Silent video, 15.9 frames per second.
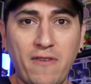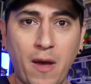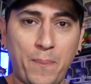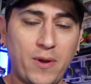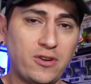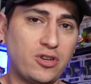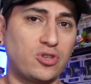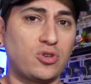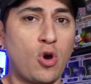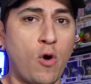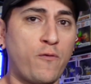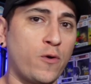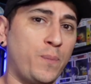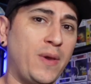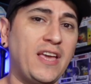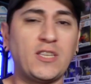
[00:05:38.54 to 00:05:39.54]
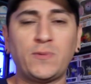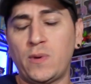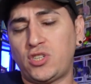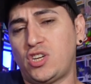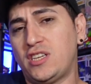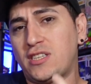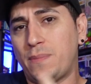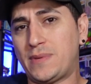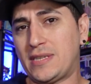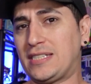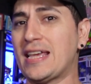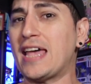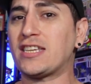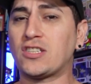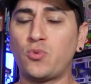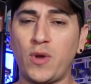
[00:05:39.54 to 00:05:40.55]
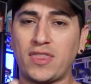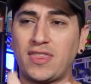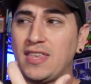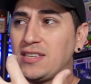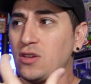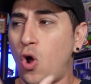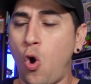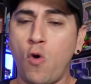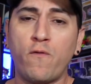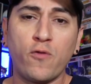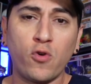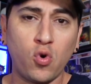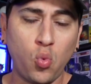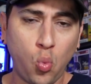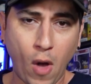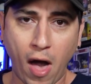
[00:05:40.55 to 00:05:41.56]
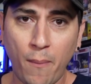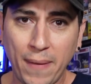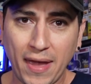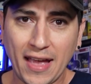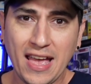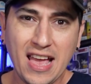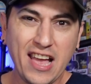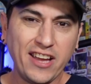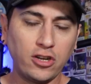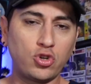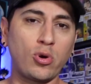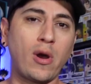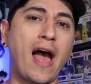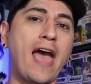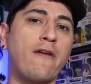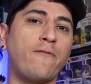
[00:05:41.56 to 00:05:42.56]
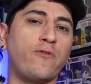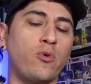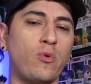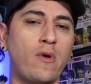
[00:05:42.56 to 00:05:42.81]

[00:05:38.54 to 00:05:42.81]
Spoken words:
up and just go for peace, but she's obsessed with this overwhelming drive for